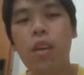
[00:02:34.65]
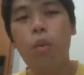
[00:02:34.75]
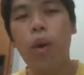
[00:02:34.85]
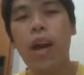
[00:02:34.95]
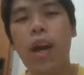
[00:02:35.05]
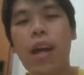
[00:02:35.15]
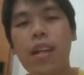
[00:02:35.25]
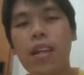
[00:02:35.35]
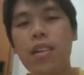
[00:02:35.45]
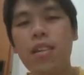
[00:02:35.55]
where
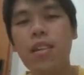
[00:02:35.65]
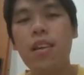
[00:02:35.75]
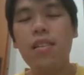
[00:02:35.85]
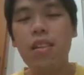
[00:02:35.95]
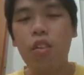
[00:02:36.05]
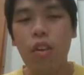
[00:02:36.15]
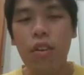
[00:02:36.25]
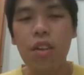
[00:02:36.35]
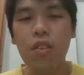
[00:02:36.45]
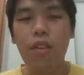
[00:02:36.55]
the center of
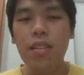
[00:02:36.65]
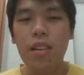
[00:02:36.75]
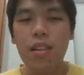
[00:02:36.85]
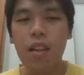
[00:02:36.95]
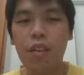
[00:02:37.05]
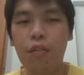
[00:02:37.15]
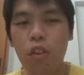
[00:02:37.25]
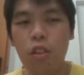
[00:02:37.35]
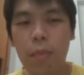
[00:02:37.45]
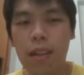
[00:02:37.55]
gravity rises and then
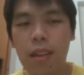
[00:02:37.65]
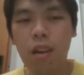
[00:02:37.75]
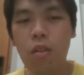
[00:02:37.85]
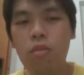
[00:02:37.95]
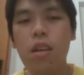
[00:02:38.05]
falls back down,